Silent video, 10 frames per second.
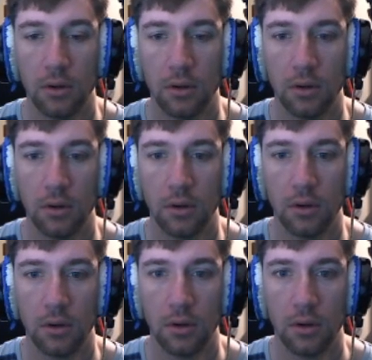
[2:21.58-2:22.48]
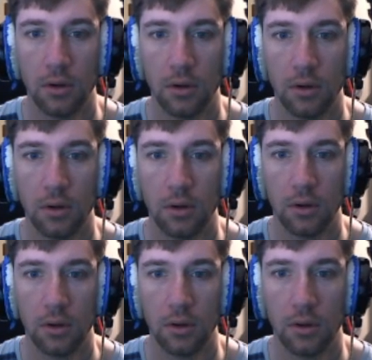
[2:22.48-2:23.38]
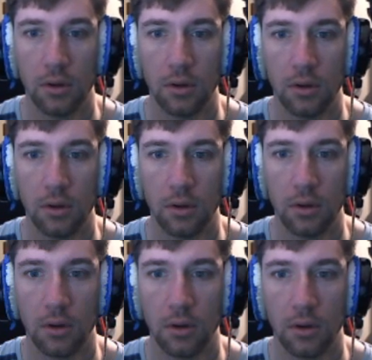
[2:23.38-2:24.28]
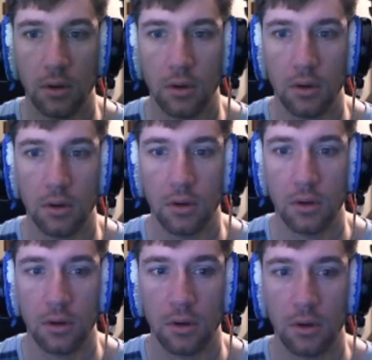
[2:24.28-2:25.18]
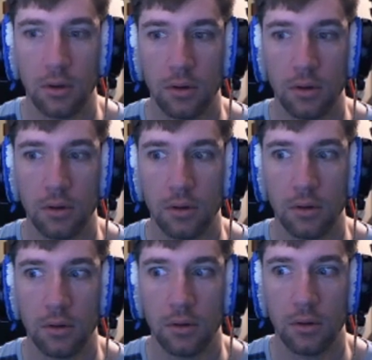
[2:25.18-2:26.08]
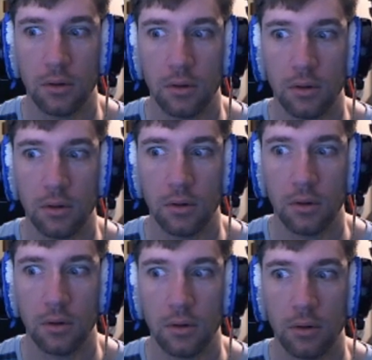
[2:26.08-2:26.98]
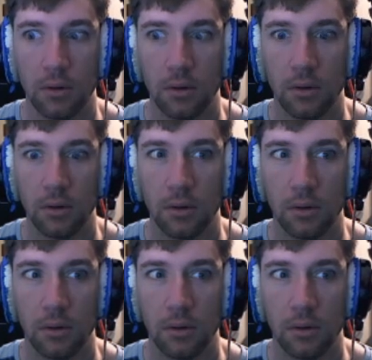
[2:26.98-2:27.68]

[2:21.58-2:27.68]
(no one is talking)